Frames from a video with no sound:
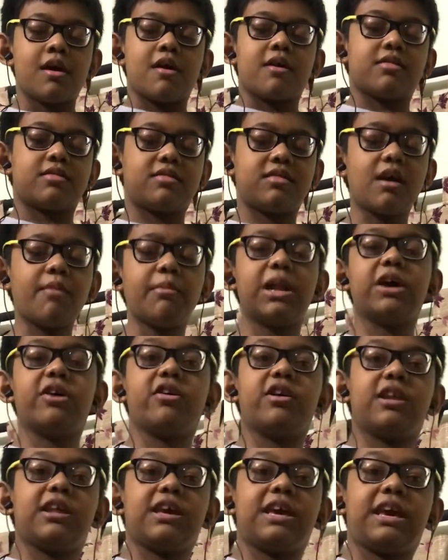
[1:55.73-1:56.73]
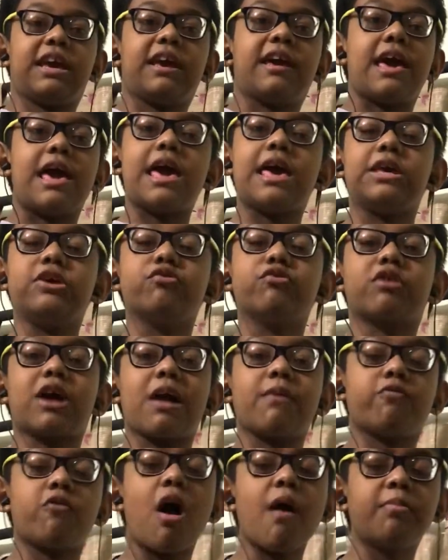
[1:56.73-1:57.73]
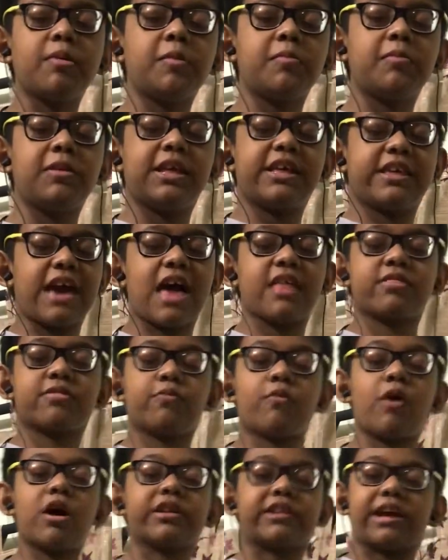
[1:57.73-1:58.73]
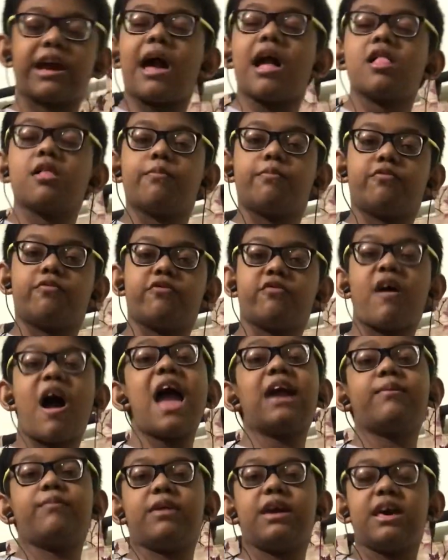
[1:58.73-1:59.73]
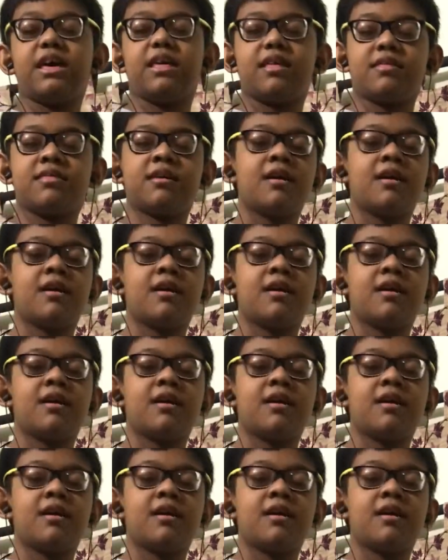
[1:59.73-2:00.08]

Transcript: Similarly, you can probably guess what L prime is.